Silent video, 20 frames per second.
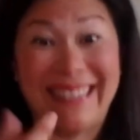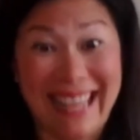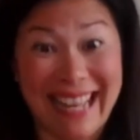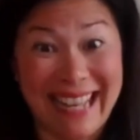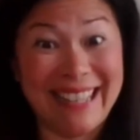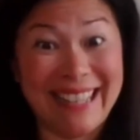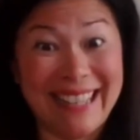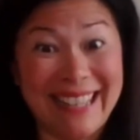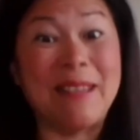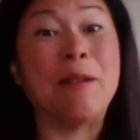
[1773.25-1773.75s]

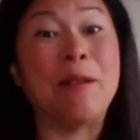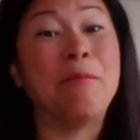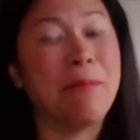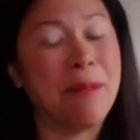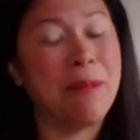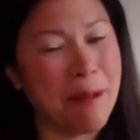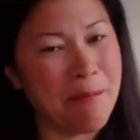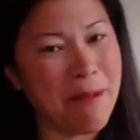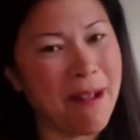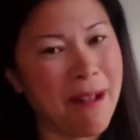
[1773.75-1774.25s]
like
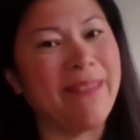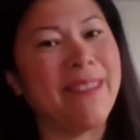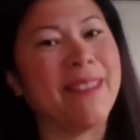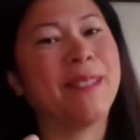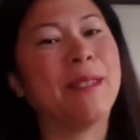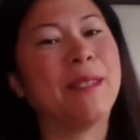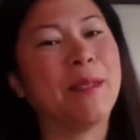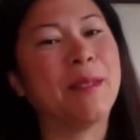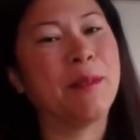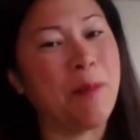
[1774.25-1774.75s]
nope come on
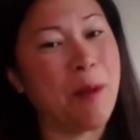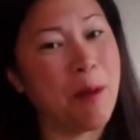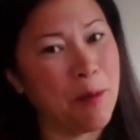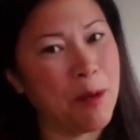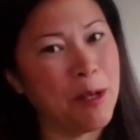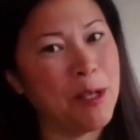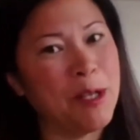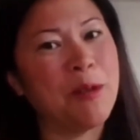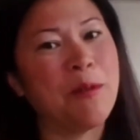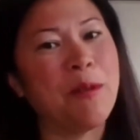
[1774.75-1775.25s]
this is
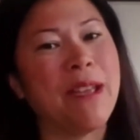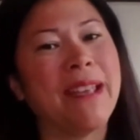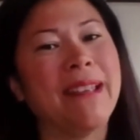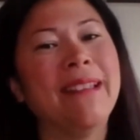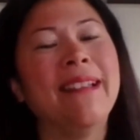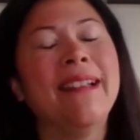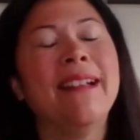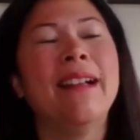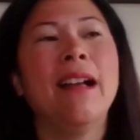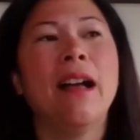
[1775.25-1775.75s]
what we're
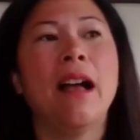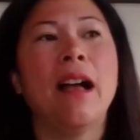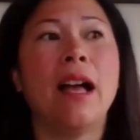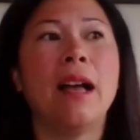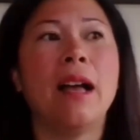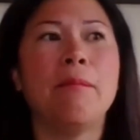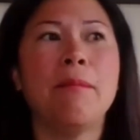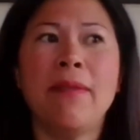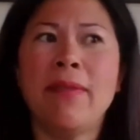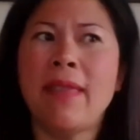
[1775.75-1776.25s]
doing
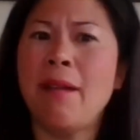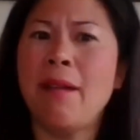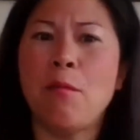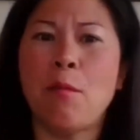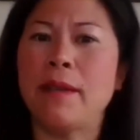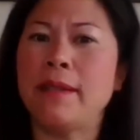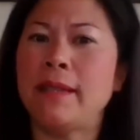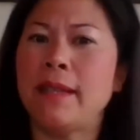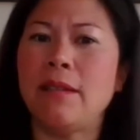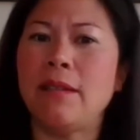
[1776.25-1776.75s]
um and that
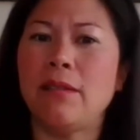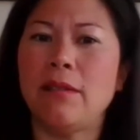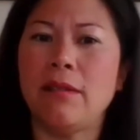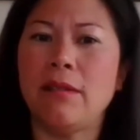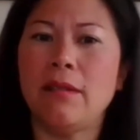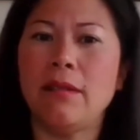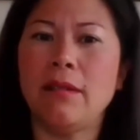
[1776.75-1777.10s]
wasn't